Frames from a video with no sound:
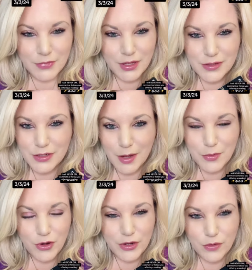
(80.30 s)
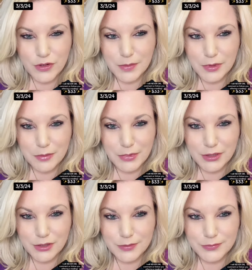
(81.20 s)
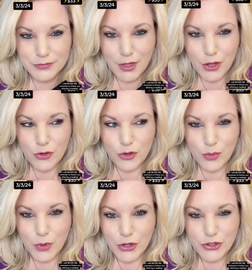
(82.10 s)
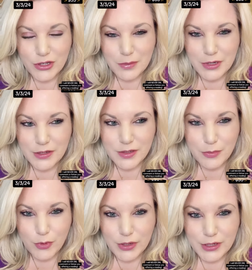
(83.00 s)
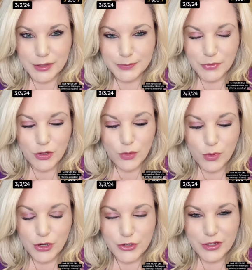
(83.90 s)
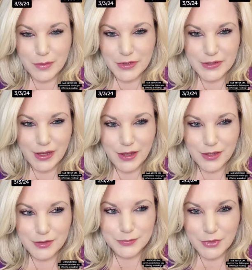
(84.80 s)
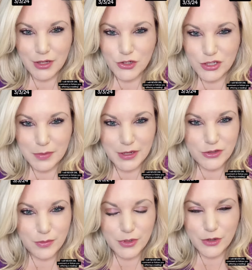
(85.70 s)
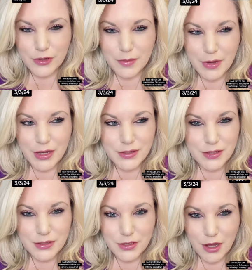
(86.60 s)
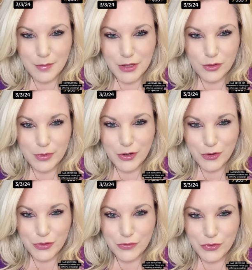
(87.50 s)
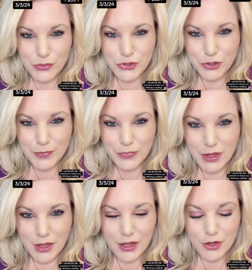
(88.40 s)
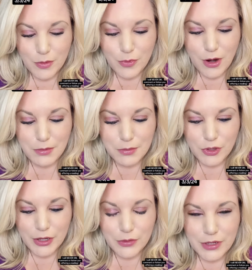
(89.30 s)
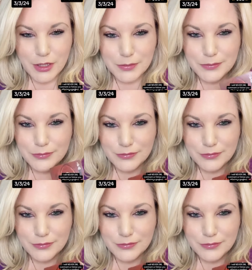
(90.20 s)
Stop crying over spilled milk. You're worried you're going to be disappointed. You're worried you're going to be sad. Just because you've been hurt in the past does not mean you'll be hurt in the future. And your probable outcome?